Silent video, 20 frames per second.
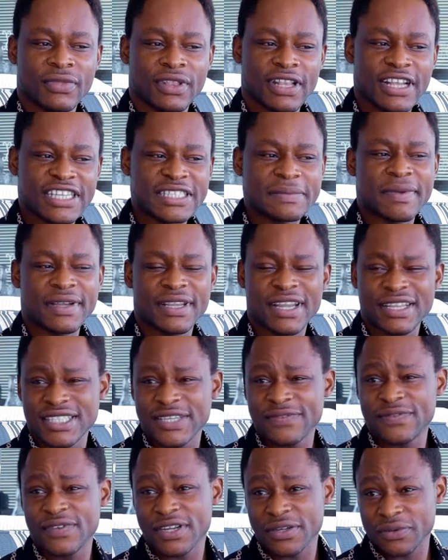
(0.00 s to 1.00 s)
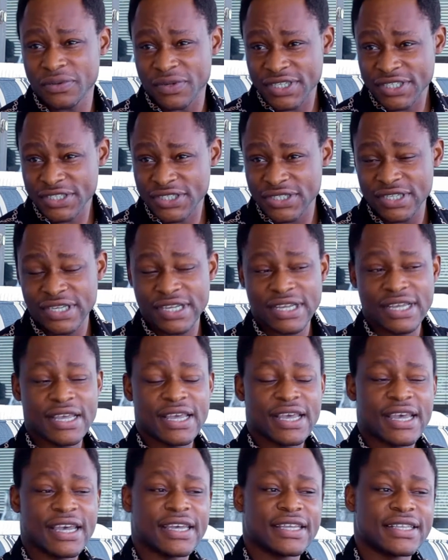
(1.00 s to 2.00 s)
that's my native language,
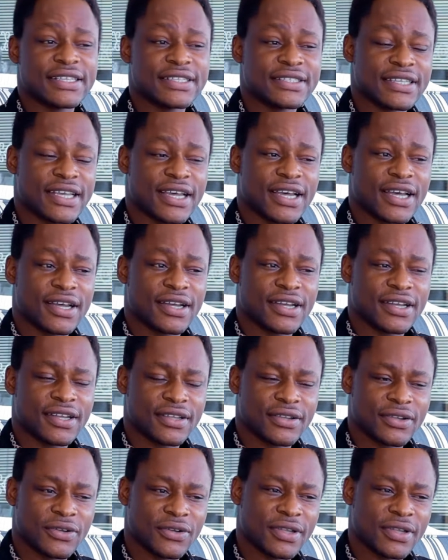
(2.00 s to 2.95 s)
and I